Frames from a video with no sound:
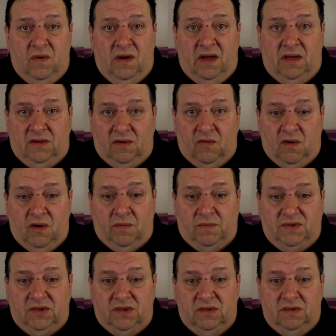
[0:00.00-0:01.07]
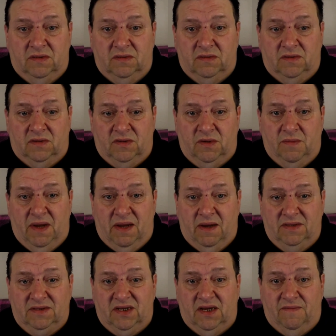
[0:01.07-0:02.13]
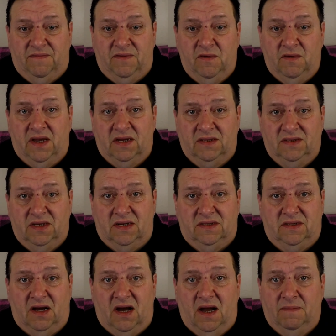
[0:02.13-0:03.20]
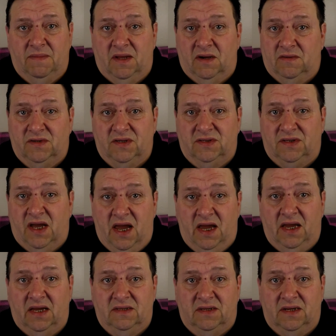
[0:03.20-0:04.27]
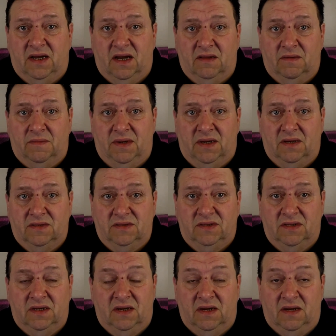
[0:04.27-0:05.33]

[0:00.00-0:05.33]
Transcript: in groups, or you may see a few kids at a time that are just hanging together because